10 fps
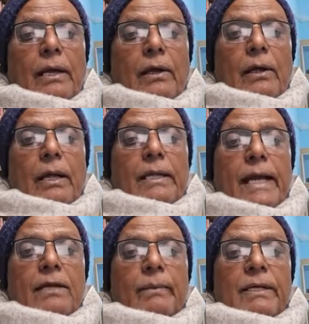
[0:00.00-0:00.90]

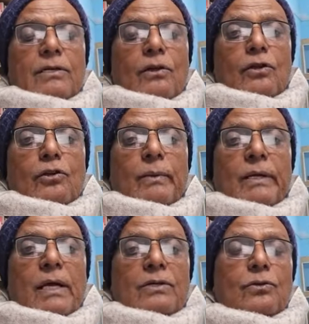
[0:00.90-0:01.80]
That means not to be
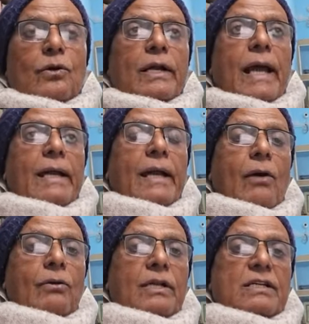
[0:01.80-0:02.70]
consoled. And
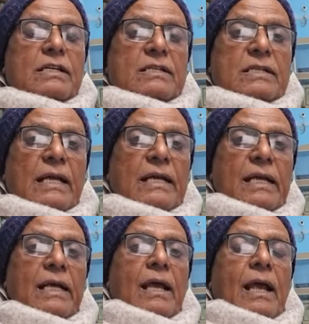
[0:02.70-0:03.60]
now this is
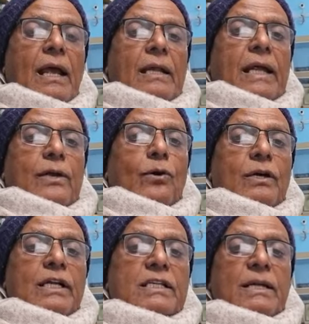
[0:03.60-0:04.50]
sulky. They
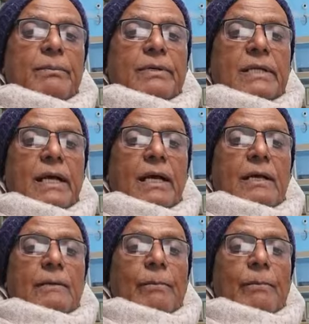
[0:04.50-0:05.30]
don't accept the